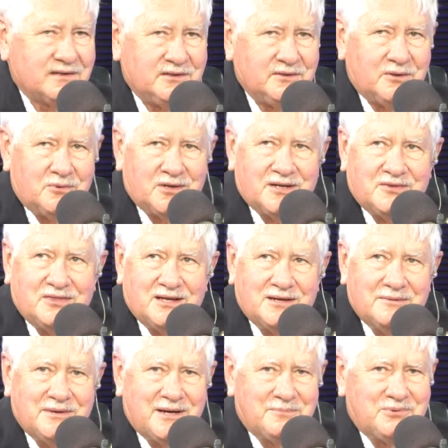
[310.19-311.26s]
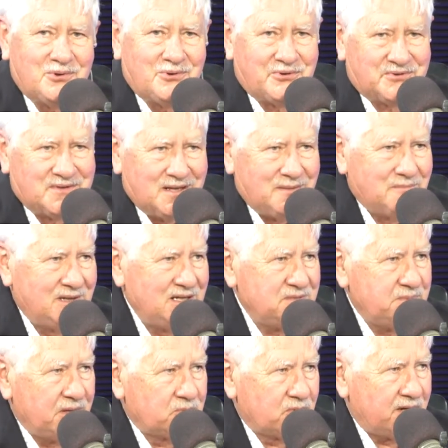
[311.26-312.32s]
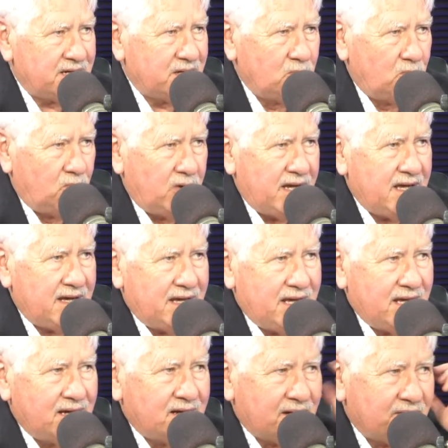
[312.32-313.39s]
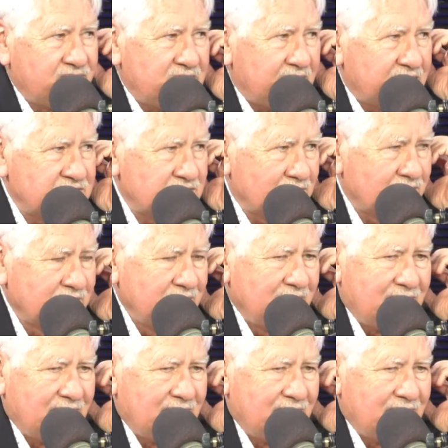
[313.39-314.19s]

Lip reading: You know what I think about polls, but he's been running way ahead of Tester,